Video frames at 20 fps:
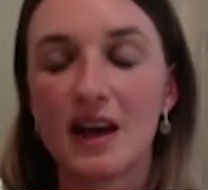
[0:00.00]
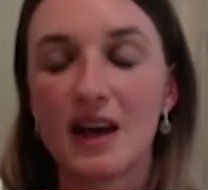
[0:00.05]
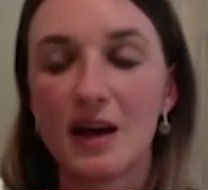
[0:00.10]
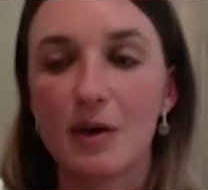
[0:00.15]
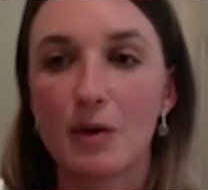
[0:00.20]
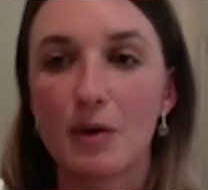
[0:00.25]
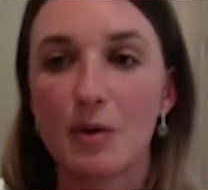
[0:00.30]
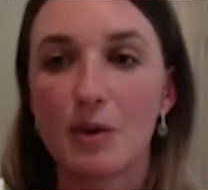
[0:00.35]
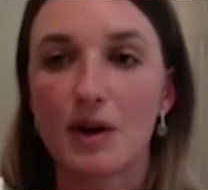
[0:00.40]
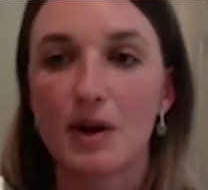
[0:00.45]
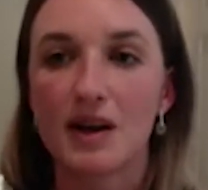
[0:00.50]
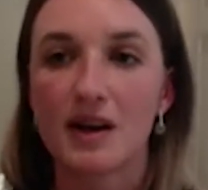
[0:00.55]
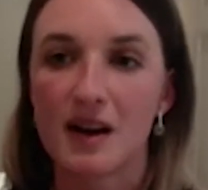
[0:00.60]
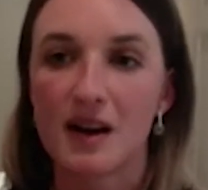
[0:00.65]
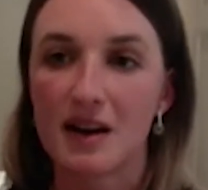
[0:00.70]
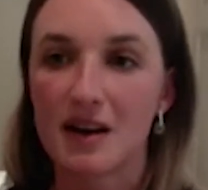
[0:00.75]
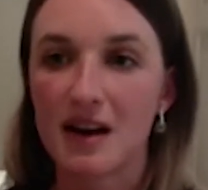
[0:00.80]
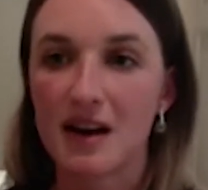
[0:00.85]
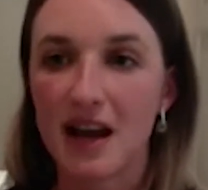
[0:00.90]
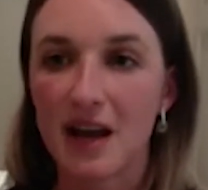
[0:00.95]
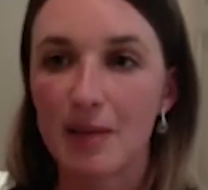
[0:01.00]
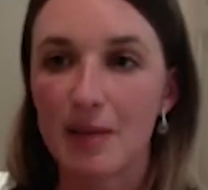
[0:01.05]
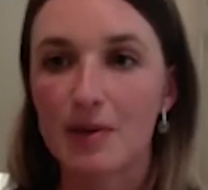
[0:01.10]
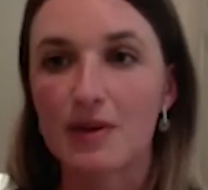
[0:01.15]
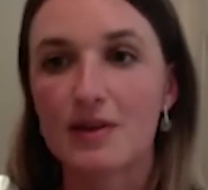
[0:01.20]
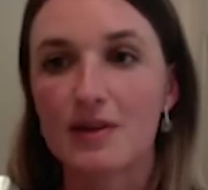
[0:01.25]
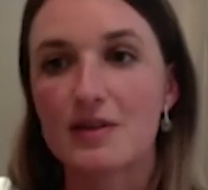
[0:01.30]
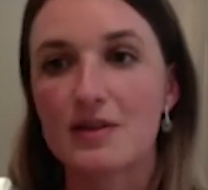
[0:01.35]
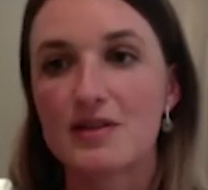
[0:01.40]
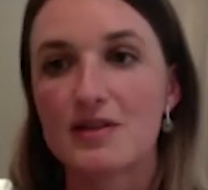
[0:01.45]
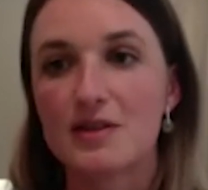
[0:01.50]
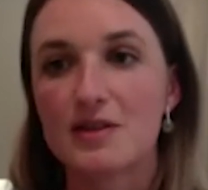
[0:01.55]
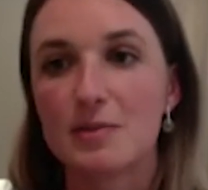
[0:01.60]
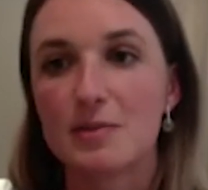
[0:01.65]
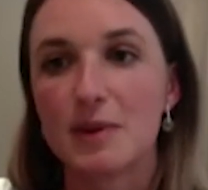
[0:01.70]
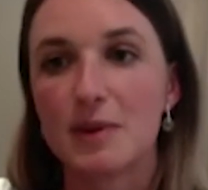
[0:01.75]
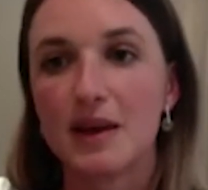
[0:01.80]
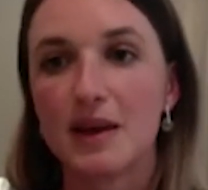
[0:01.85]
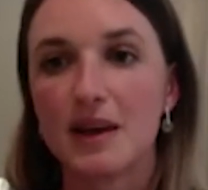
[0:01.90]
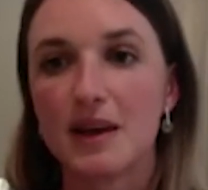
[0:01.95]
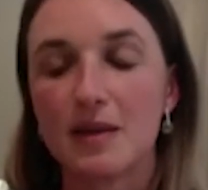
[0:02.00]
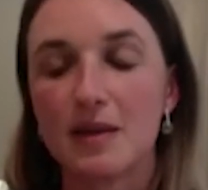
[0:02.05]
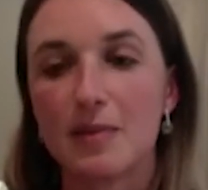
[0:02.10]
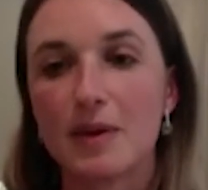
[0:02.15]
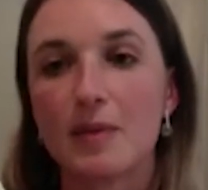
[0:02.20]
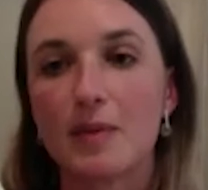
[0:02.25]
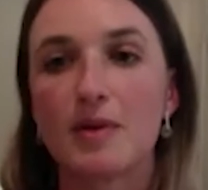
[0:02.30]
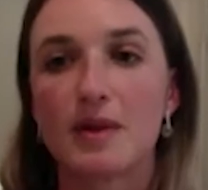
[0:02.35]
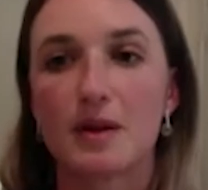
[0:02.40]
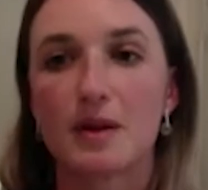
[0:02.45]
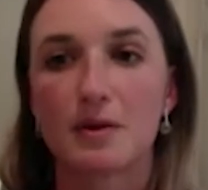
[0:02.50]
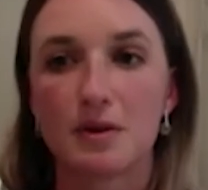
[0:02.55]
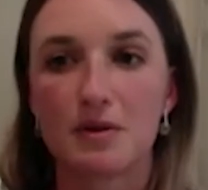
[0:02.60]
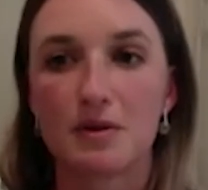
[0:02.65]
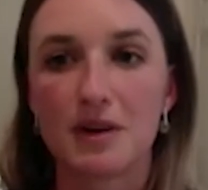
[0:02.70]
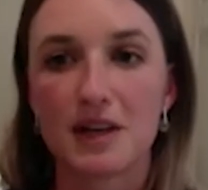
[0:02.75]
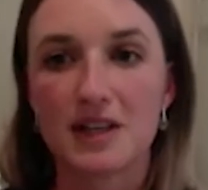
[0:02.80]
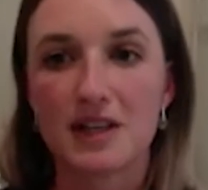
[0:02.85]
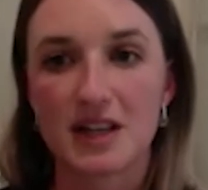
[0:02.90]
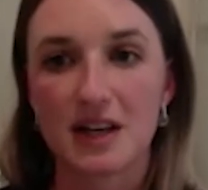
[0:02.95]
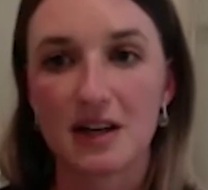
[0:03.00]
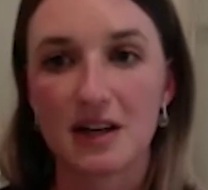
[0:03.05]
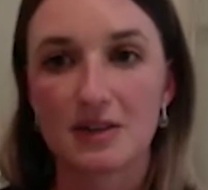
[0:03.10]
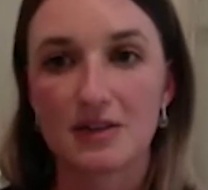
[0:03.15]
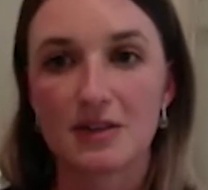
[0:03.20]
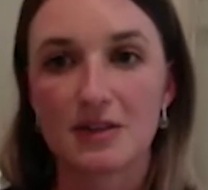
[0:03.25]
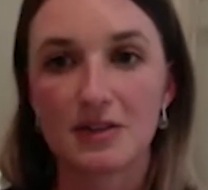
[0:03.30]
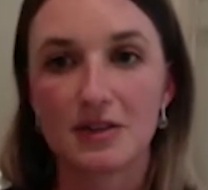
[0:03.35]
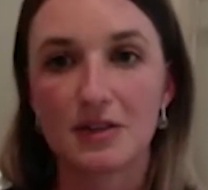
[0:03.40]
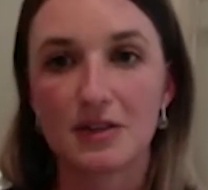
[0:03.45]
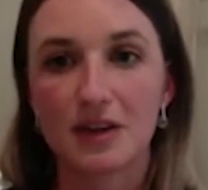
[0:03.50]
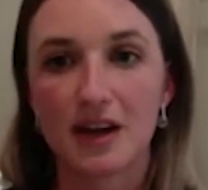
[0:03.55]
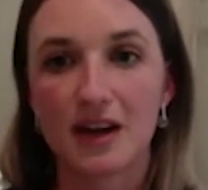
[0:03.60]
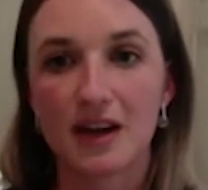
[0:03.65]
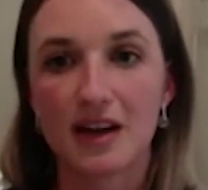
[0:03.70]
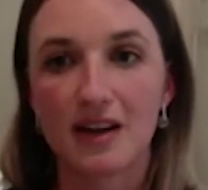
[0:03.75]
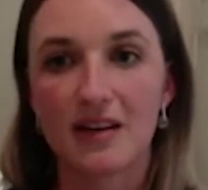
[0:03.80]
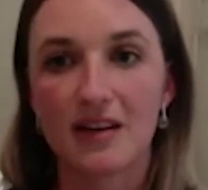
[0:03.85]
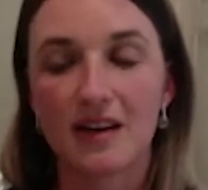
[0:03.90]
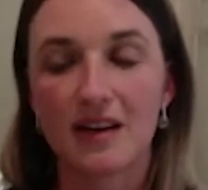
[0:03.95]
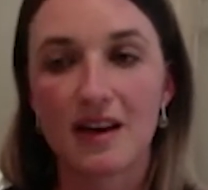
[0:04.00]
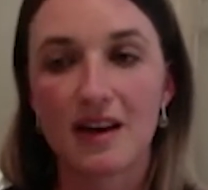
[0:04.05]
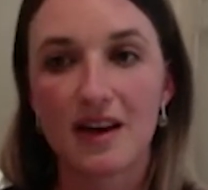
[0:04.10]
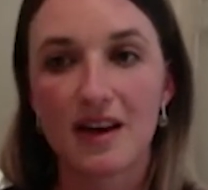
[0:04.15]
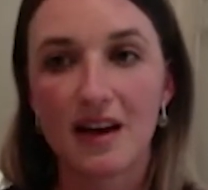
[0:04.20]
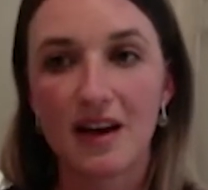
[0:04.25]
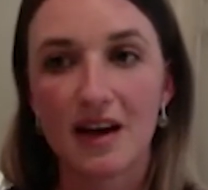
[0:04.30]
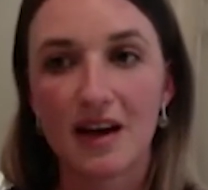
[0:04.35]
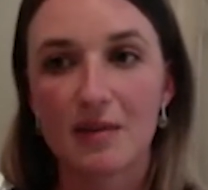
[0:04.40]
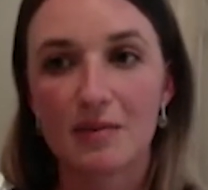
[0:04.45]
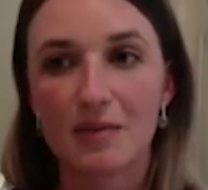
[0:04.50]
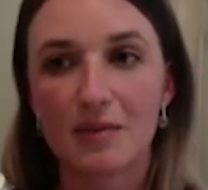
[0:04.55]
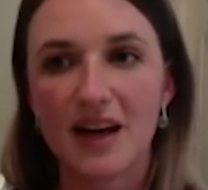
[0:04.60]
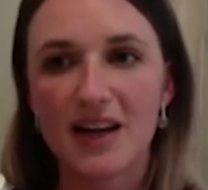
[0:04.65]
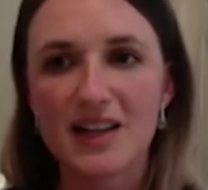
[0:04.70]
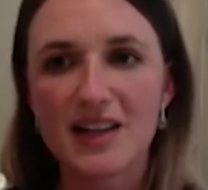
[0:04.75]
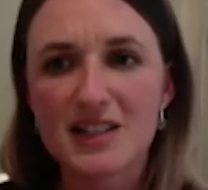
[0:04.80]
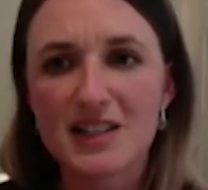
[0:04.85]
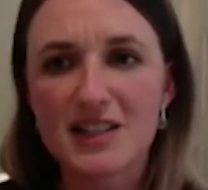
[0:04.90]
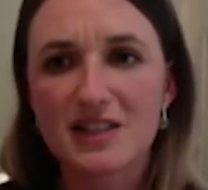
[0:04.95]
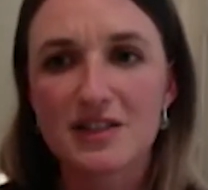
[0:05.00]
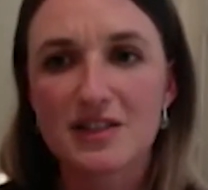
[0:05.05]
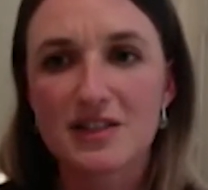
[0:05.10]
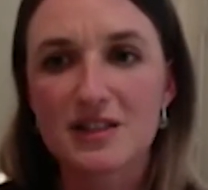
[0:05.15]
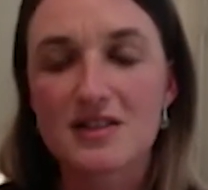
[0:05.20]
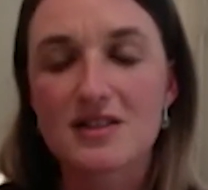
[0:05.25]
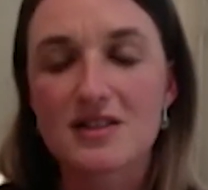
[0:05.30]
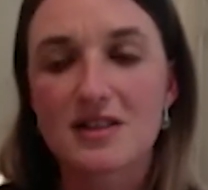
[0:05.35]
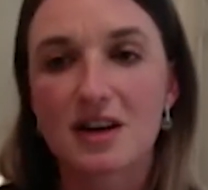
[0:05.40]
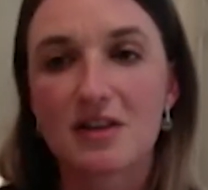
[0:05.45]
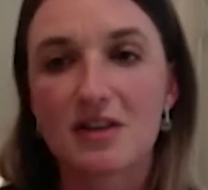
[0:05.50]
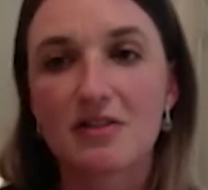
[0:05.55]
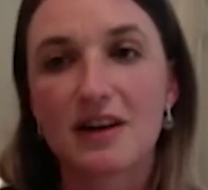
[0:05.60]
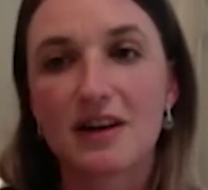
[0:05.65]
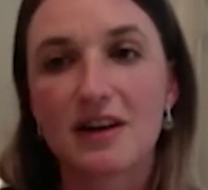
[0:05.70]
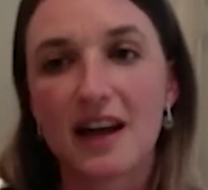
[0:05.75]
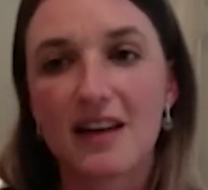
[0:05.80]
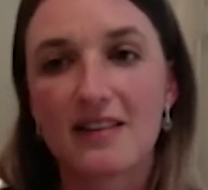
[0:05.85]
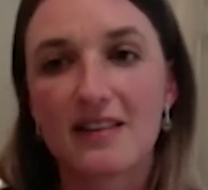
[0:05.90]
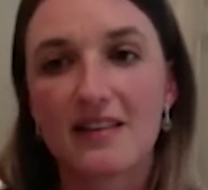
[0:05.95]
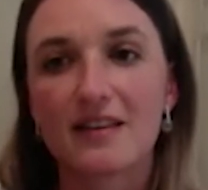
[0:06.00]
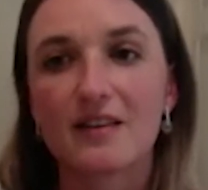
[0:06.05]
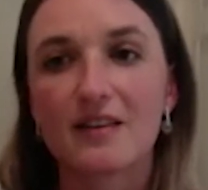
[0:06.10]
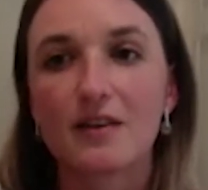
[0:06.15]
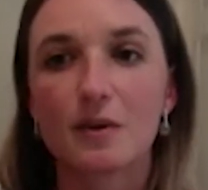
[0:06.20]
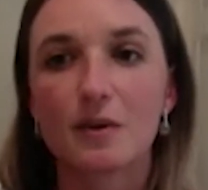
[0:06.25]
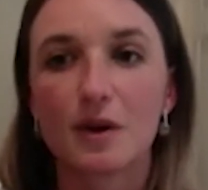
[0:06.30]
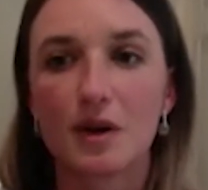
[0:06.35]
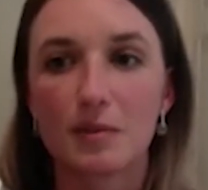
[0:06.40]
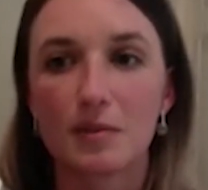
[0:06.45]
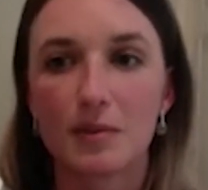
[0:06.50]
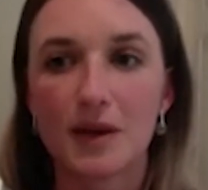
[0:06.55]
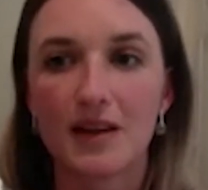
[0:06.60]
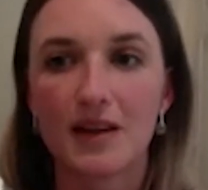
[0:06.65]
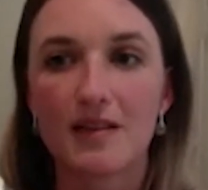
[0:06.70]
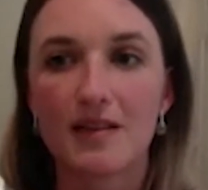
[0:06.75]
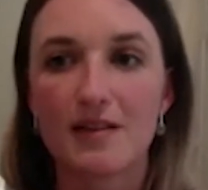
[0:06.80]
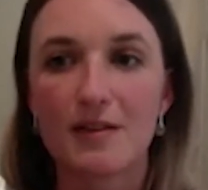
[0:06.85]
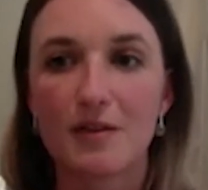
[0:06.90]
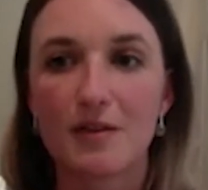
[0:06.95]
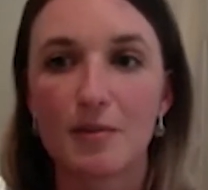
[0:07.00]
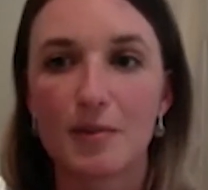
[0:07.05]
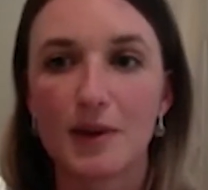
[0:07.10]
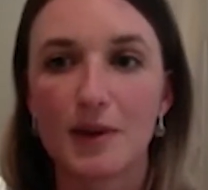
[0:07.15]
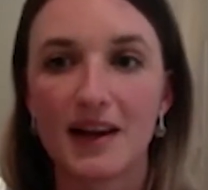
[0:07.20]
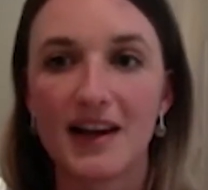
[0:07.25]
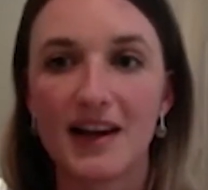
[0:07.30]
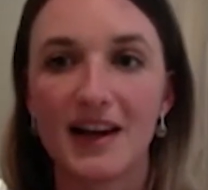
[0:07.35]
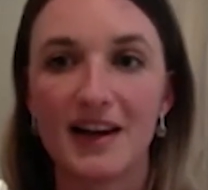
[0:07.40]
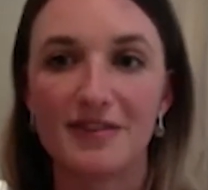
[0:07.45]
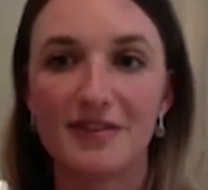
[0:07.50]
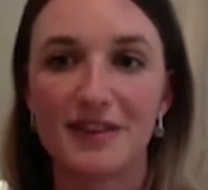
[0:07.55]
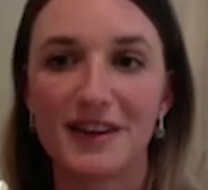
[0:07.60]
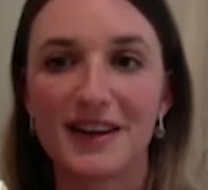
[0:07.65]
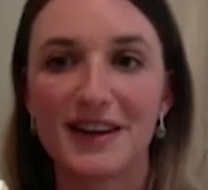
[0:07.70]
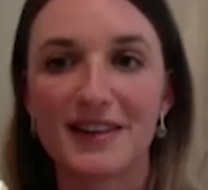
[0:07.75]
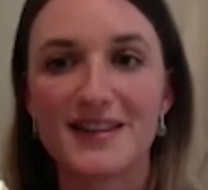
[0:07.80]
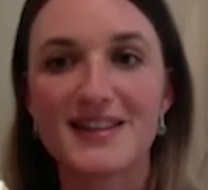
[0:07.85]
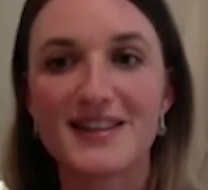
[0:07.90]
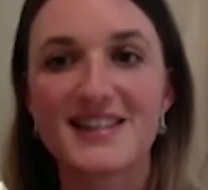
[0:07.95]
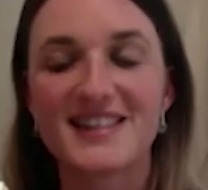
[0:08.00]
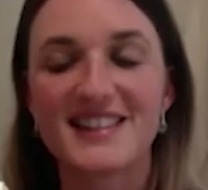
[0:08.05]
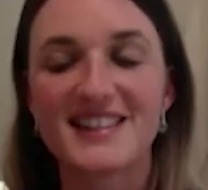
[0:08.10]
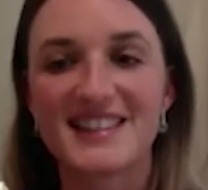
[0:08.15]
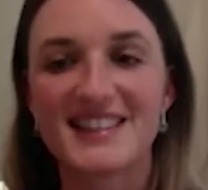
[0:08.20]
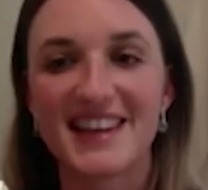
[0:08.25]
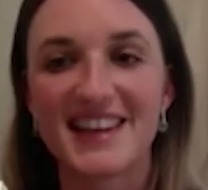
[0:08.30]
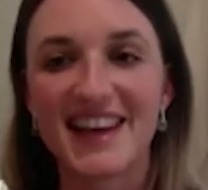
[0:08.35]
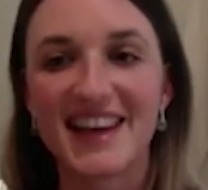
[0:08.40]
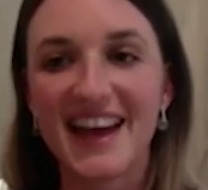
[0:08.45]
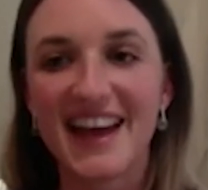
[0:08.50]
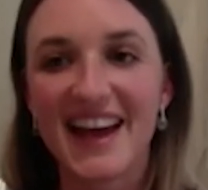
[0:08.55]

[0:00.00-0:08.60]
We wanted our neighbors to be the people that we reach out to, and actually to just start relating to what it means to be living in the city.